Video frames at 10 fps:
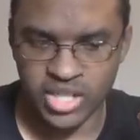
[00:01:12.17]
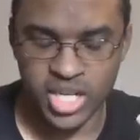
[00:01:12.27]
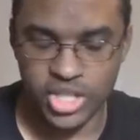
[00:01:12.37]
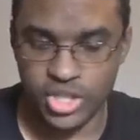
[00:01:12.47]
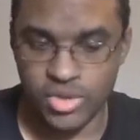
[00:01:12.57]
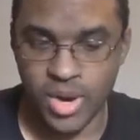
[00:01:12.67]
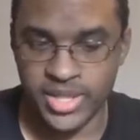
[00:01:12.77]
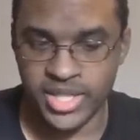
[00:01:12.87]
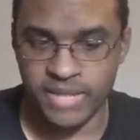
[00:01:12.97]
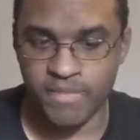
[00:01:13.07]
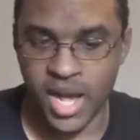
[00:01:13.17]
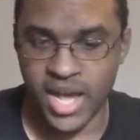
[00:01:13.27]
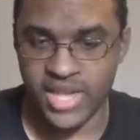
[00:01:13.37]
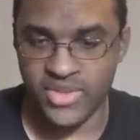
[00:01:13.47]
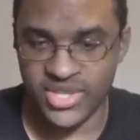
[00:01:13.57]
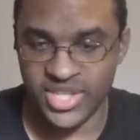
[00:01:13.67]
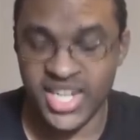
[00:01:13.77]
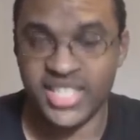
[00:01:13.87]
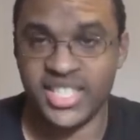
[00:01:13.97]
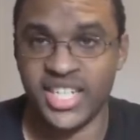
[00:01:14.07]
constructed by the
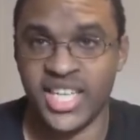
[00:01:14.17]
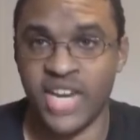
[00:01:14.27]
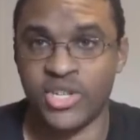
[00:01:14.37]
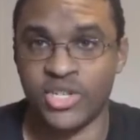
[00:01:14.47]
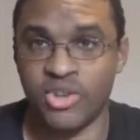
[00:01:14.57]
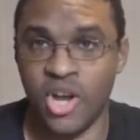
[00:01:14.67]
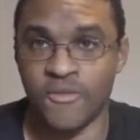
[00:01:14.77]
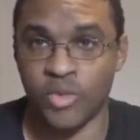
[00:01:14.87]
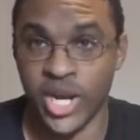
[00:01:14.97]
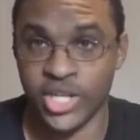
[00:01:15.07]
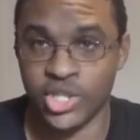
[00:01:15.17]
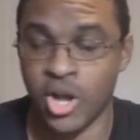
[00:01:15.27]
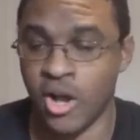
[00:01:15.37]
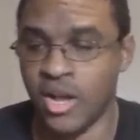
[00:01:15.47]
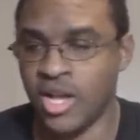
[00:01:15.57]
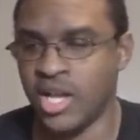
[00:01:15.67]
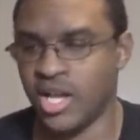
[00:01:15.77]
sadistic character of Rickshaw,